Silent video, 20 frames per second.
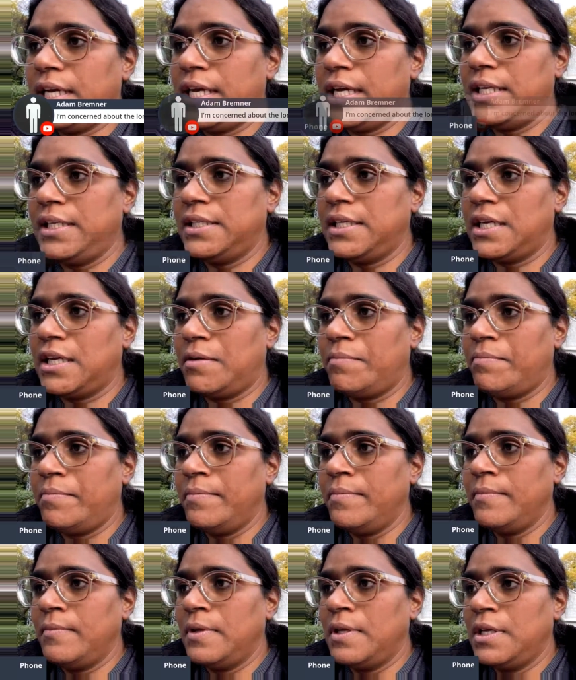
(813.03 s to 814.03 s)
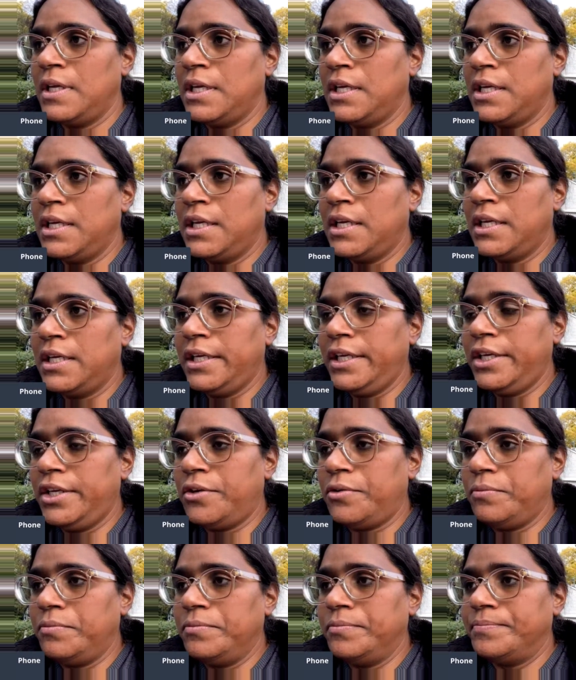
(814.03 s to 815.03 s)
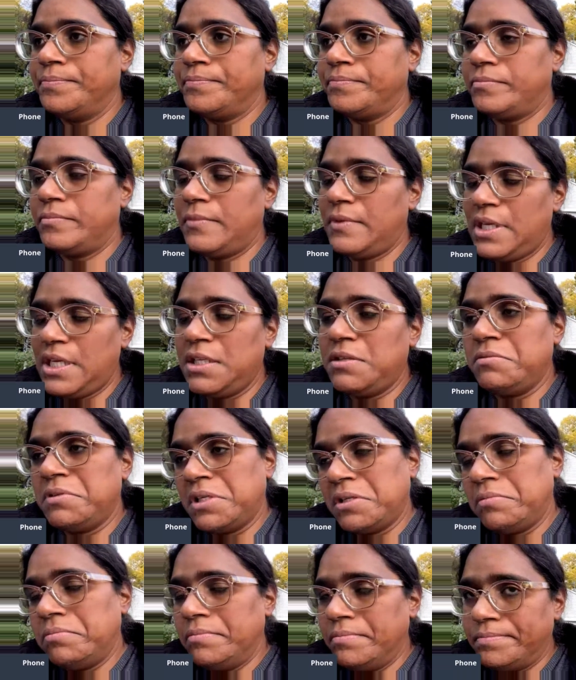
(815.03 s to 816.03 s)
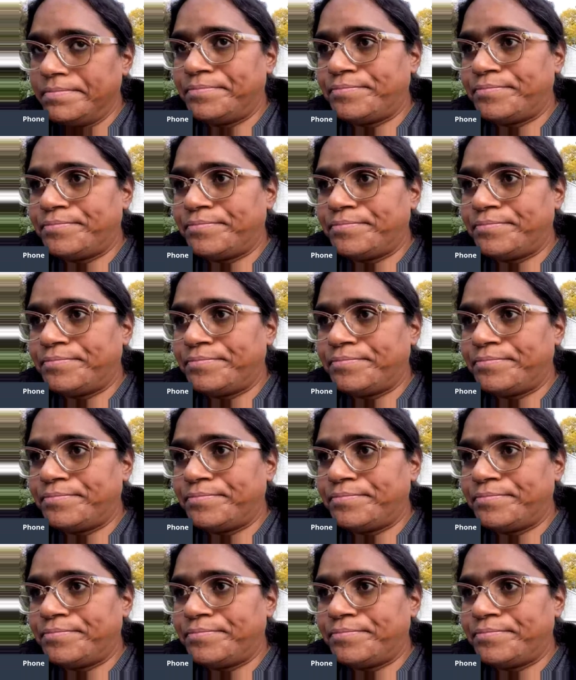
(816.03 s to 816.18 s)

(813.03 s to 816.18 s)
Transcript: and um, you know, it will.